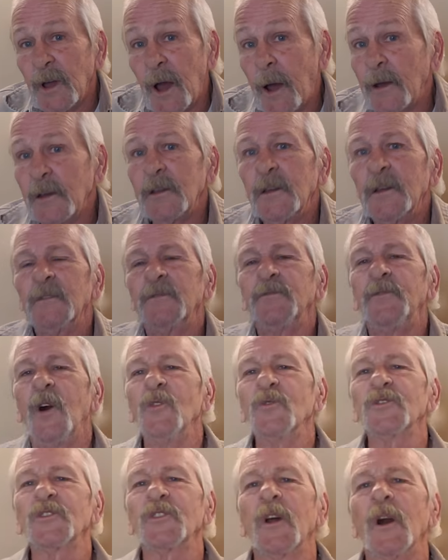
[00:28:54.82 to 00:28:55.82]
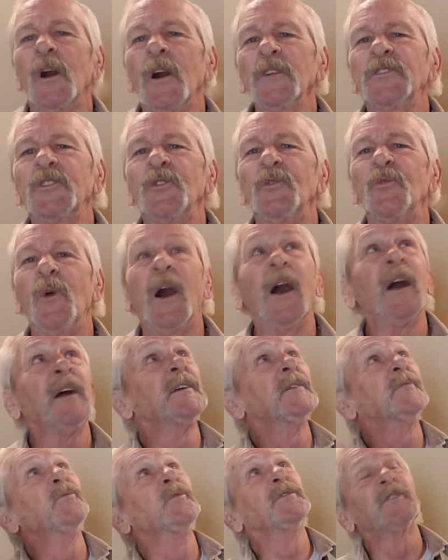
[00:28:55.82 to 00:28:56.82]
I, folks, God could write
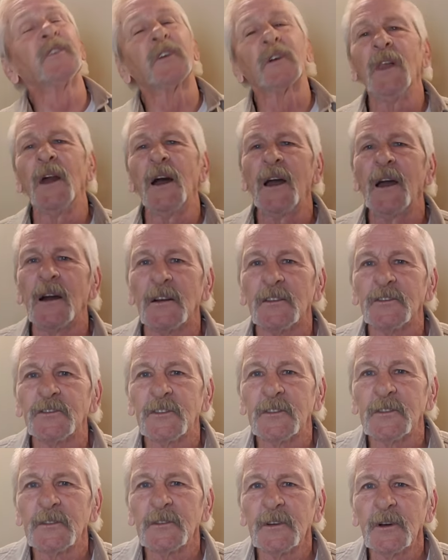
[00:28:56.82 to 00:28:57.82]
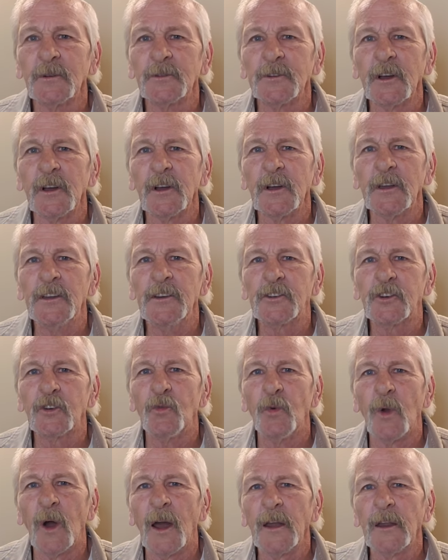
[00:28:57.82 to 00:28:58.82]
it with the clouds Okay? He
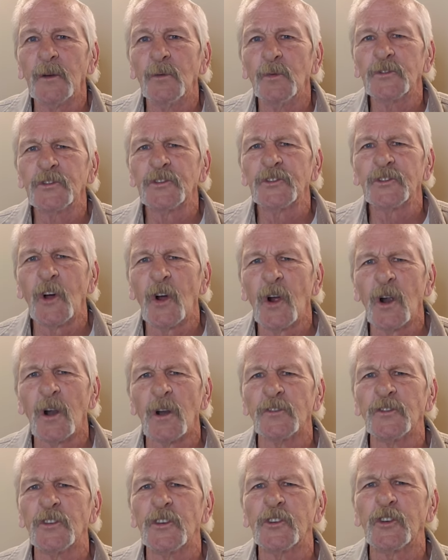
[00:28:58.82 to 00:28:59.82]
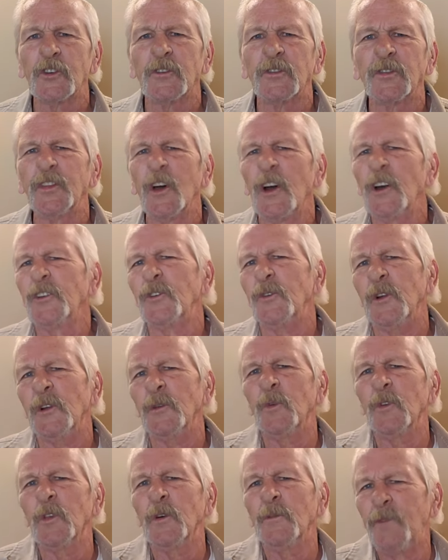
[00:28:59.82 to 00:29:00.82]
could write it with stars, he could thunder
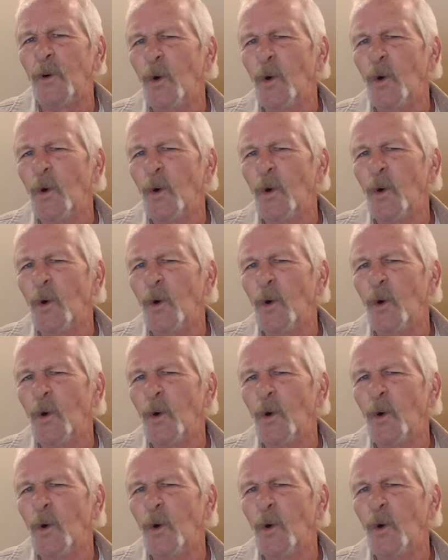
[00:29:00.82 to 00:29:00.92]
it with a